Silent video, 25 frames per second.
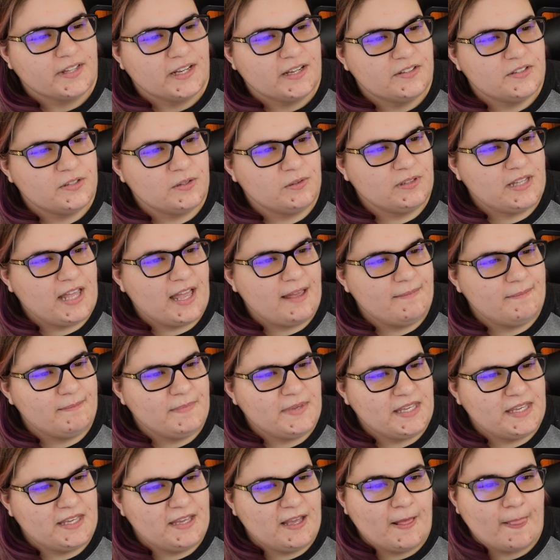So let
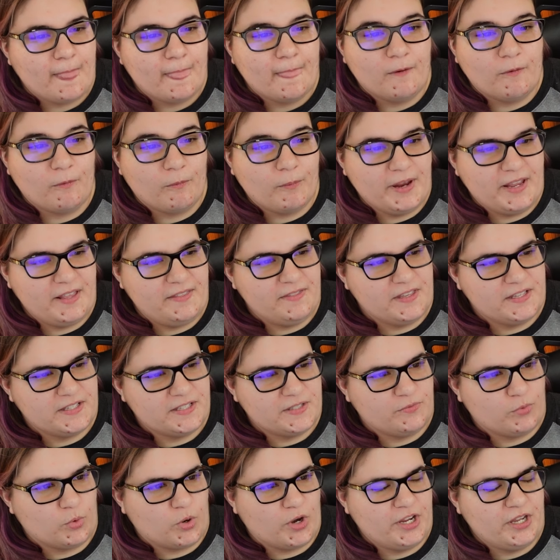me read
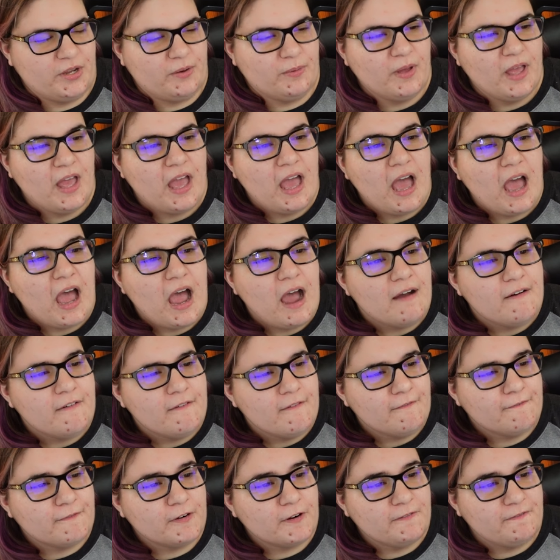this for you.
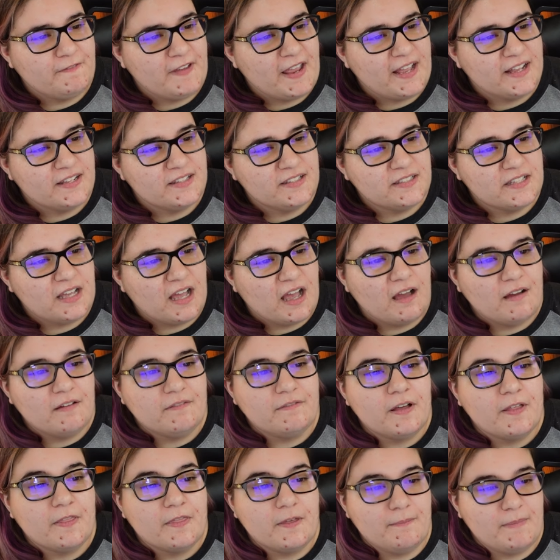For fans
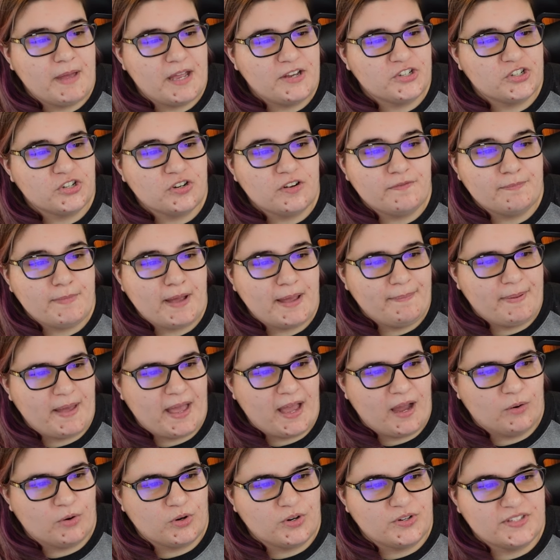of The Measure of My
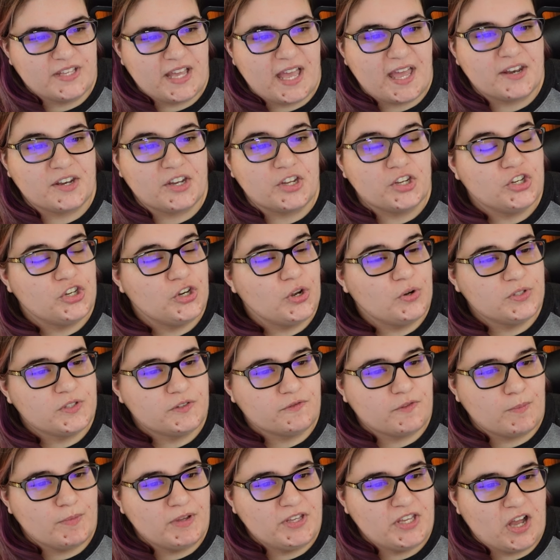Powers and Notes
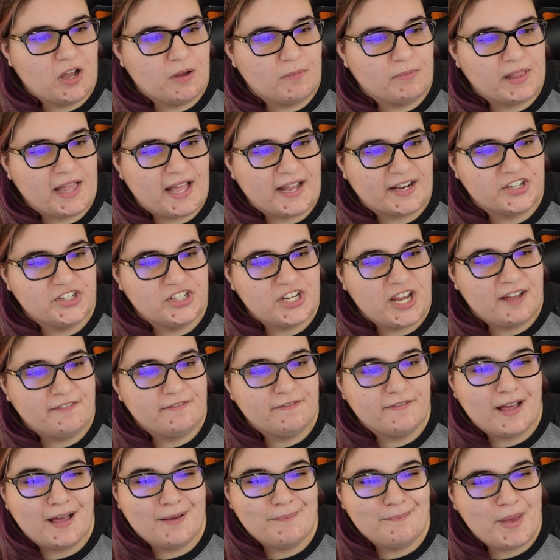from a Young Black
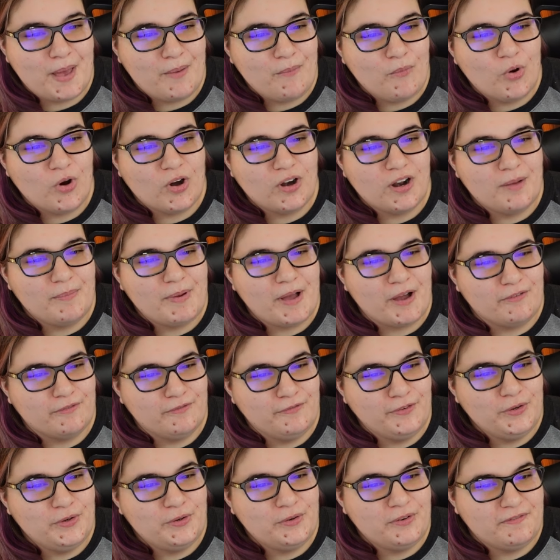Chef, a memoir about
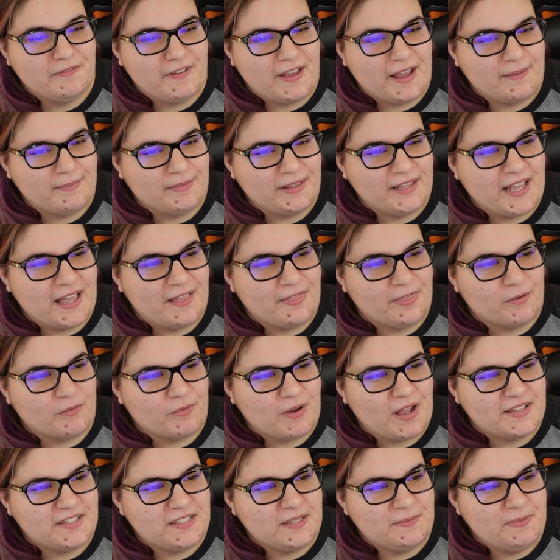food, family, and the
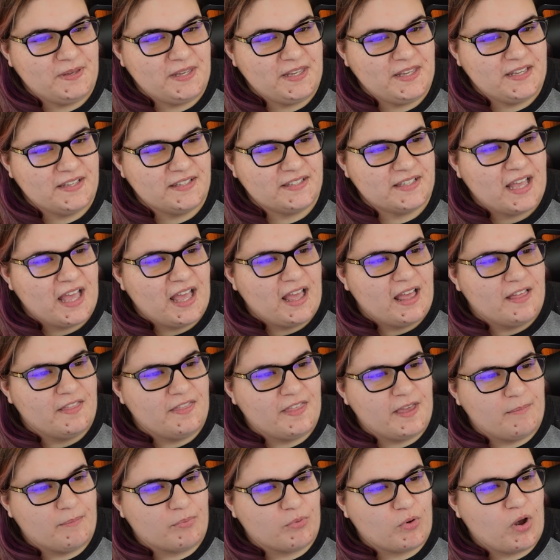recipes
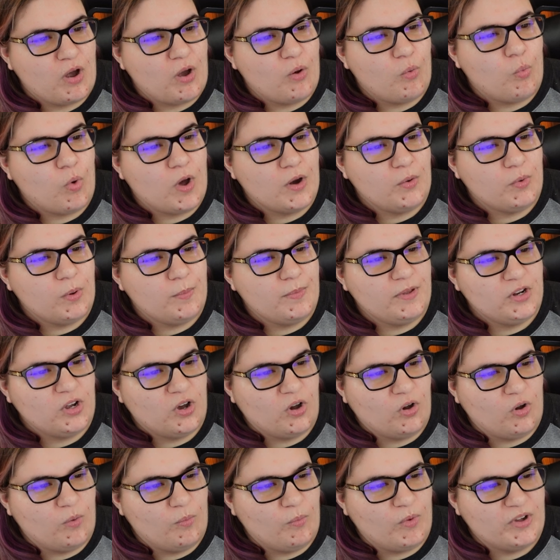that brought one woman
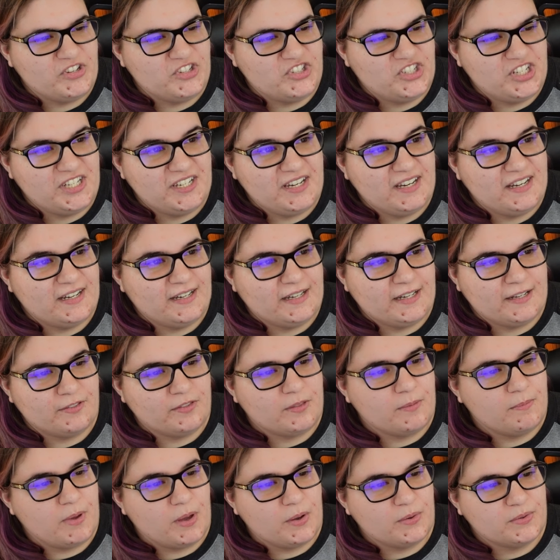home when she needed it
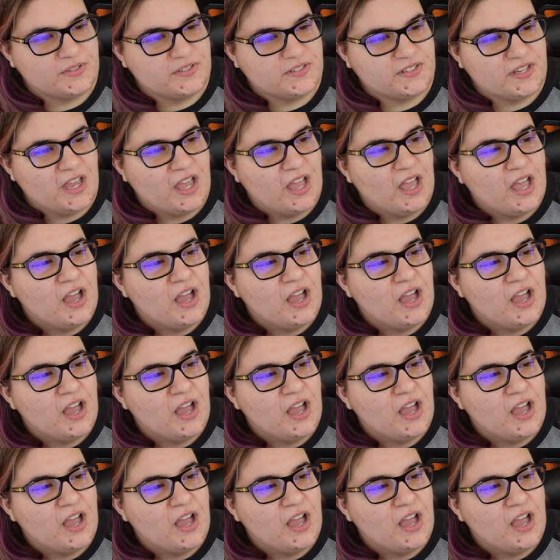the most.